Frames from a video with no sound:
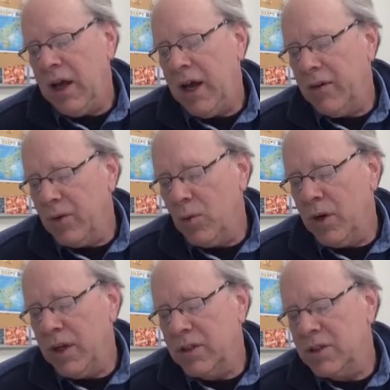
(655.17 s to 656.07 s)

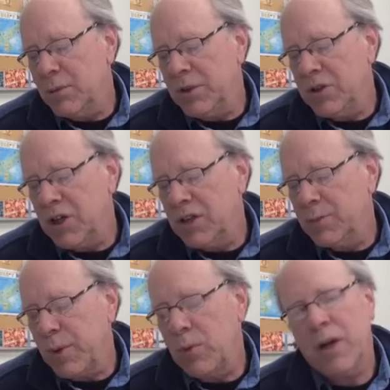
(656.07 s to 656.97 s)
Everyone is to be judged
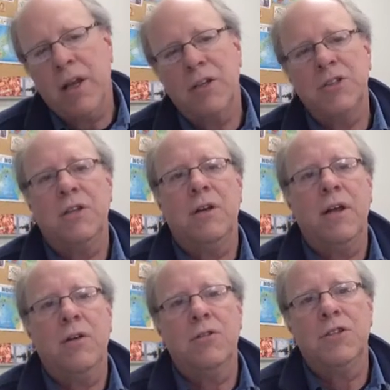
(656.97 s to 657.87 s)
by what he
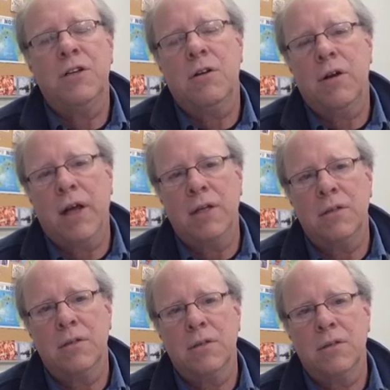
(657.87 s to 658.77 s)
or she
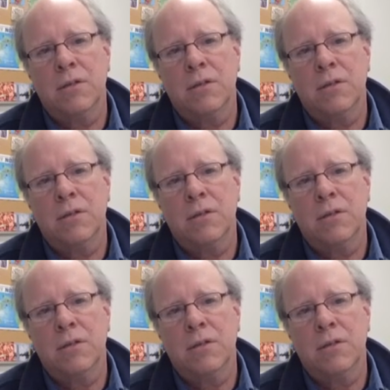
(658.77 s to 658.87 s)
creates.